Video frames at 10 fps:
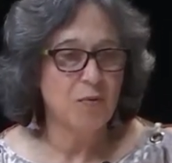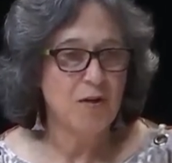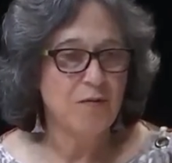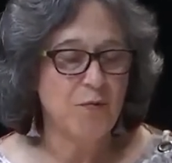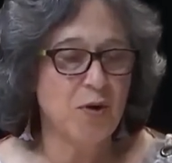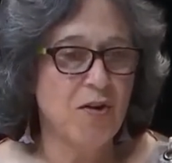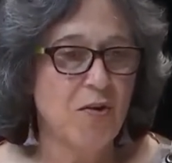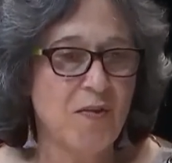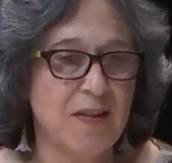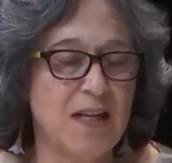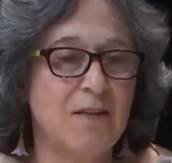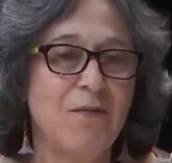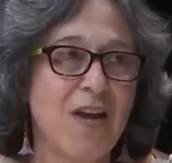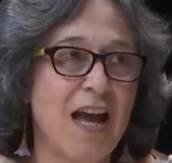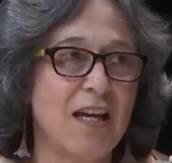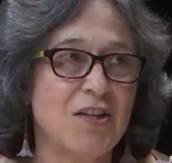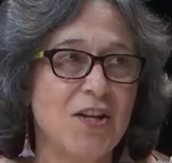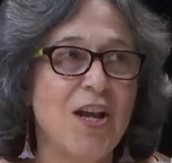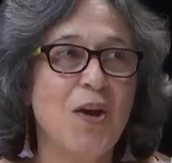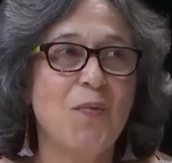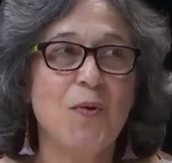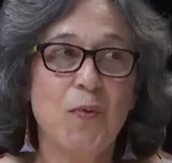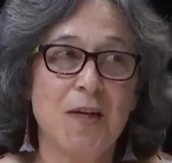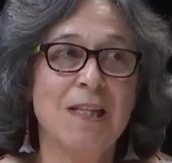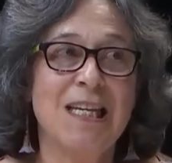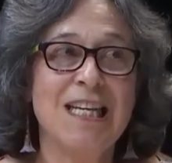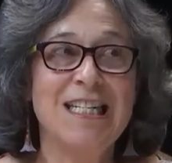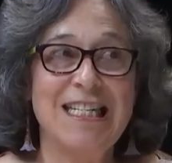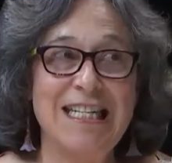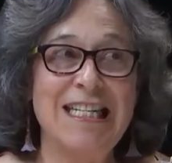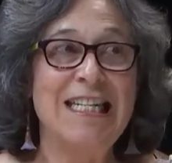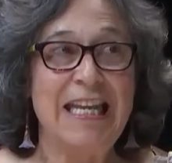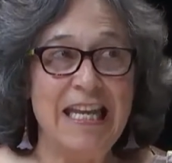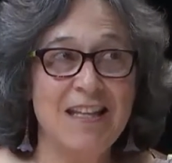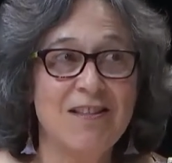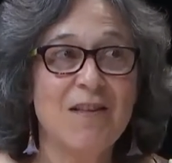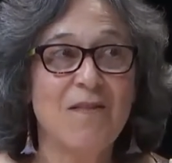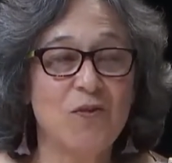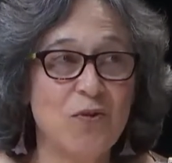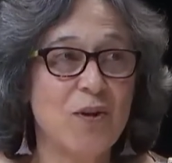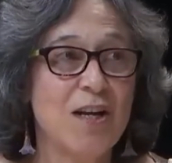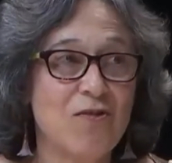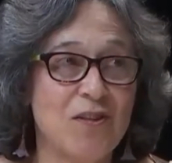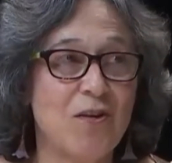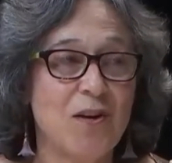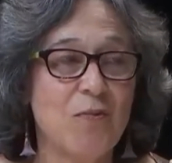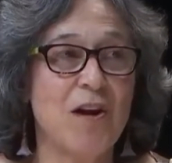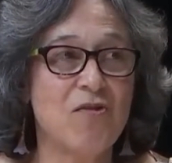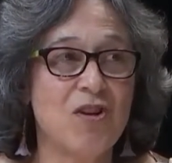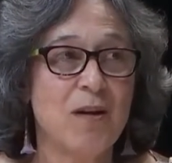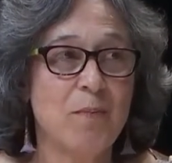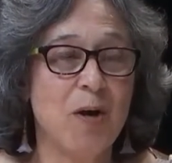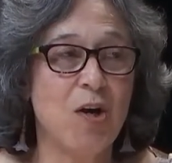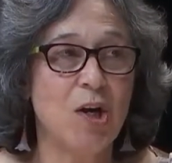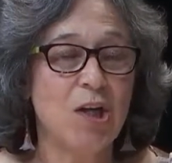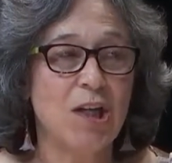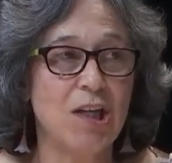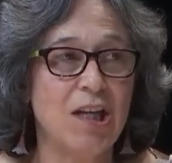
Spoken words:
or 4 years that, in fact, we really didn't need the storage there at Washington Park.